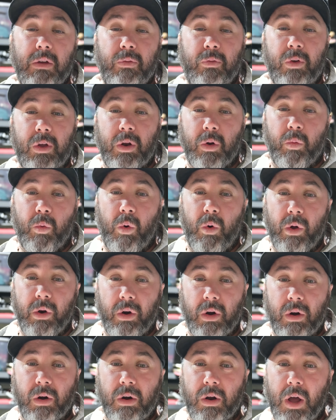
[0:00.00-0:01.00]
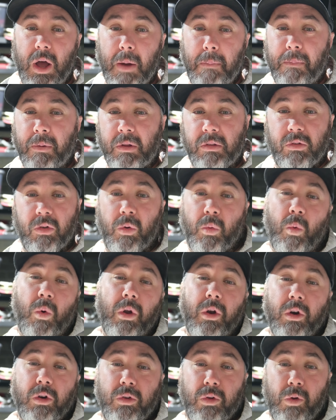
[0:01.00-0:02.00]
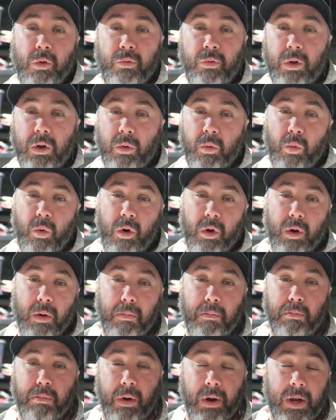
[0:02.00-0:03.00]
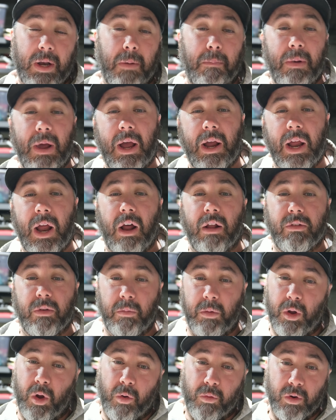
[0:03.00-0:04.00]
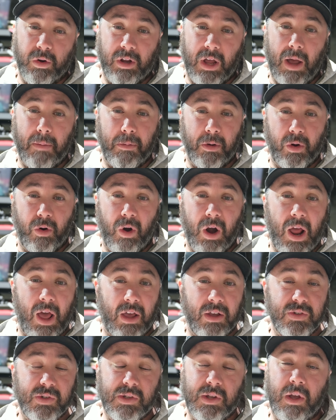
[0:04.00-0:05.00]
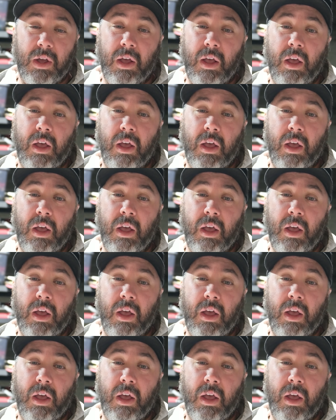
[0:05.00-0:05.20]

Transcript: feet of water up into 1 or 2 feet of water, bringing it back out to me over top of grass.